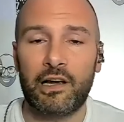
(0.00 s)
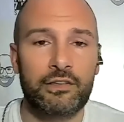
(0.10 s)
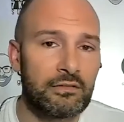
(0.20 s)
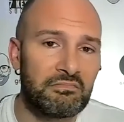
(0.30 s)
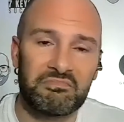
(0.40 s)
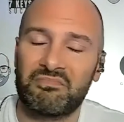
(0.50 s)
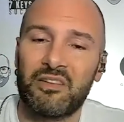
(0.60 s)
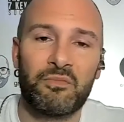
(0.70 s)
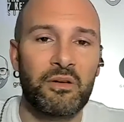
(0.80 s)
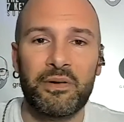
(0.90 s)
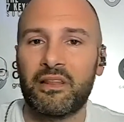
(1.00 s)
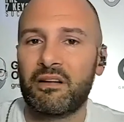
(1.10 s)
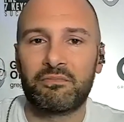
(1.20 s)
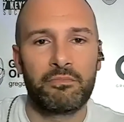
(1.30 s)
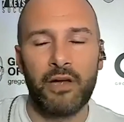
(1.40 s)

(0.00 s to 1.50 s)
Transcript: session, didn't want to be there.